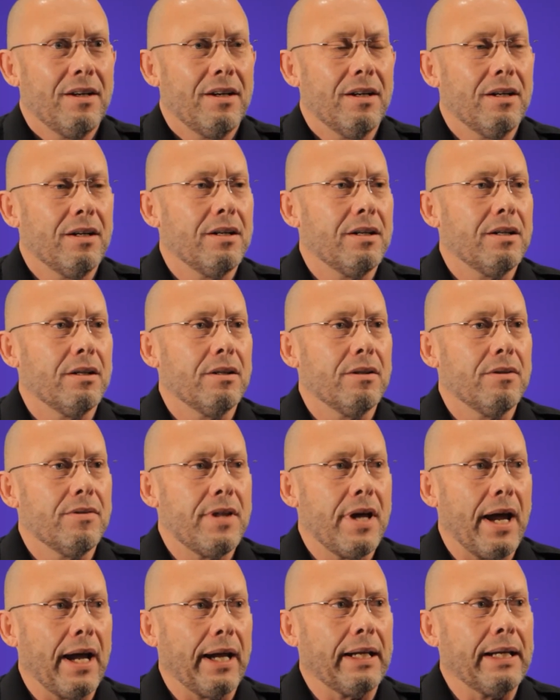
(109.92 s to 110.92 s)
uh,
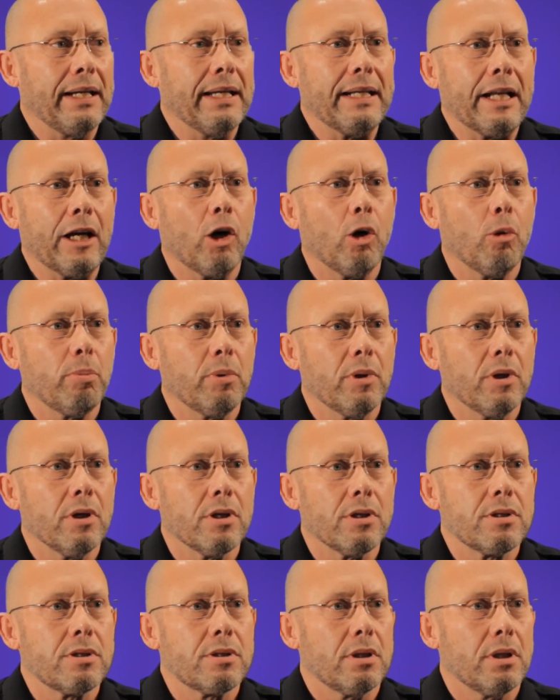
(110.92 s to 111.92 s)
that can help
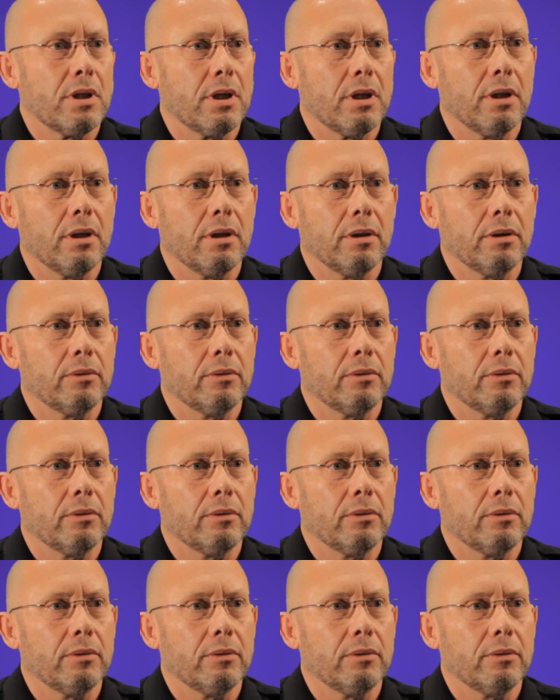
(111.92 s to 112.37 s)
us uh,